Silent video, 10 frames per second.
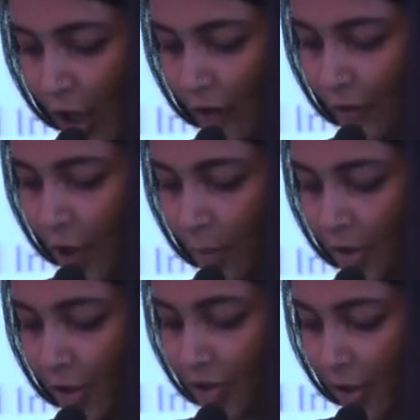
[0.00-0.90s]
of
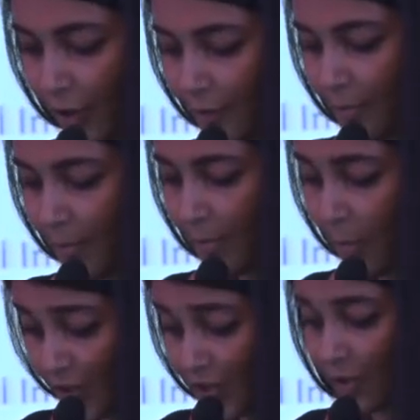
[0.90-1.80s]
Lomonosov
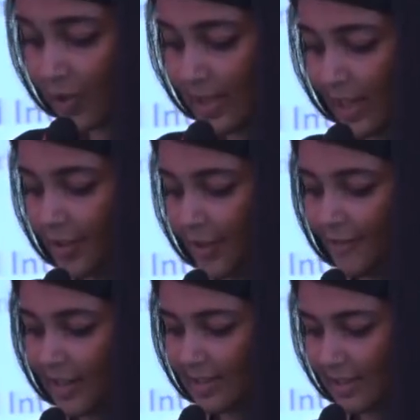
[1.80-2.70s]
Moscow State
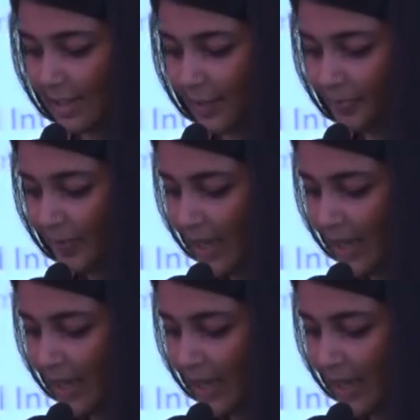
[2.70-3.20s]
University.